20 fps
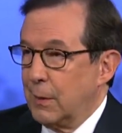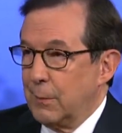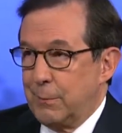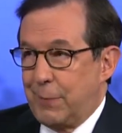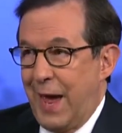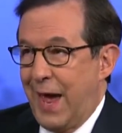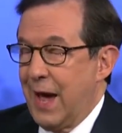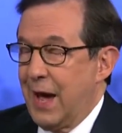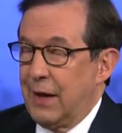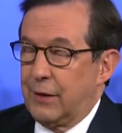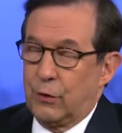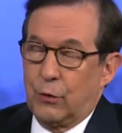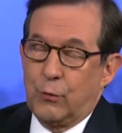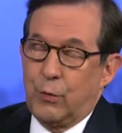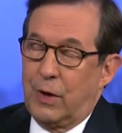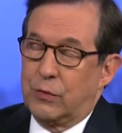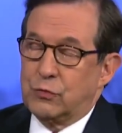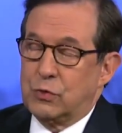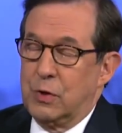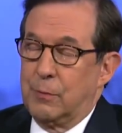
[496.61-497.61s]
bad or
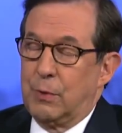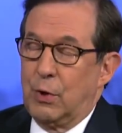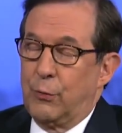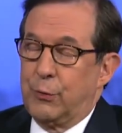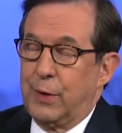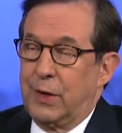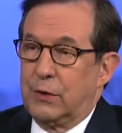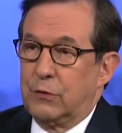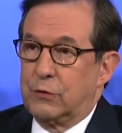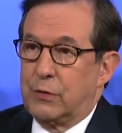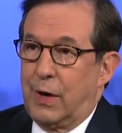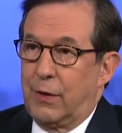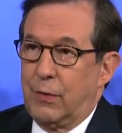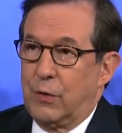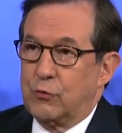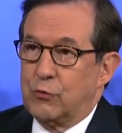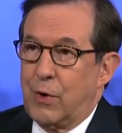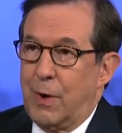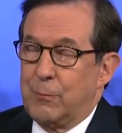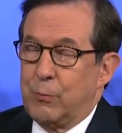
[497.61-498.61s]
questionable things done in the
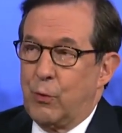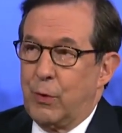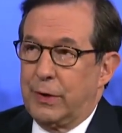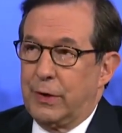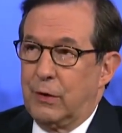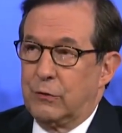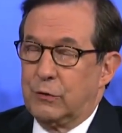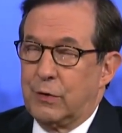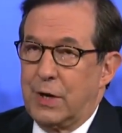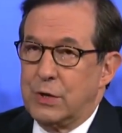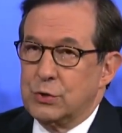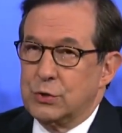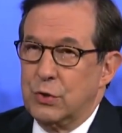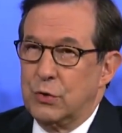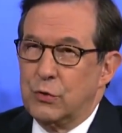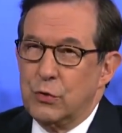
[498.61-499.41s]
Trump Organization.